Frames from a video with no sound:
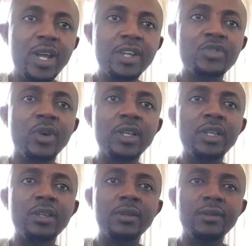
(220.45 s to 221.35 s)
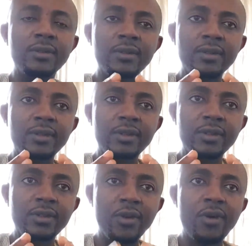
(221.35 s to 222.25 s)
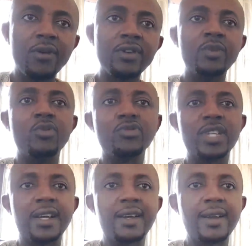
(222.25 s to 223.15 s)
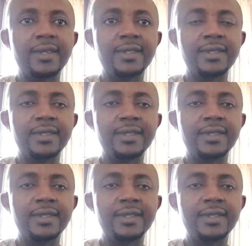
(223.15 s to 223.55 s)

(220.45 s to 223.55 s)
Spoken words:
actually call the monosaccharides.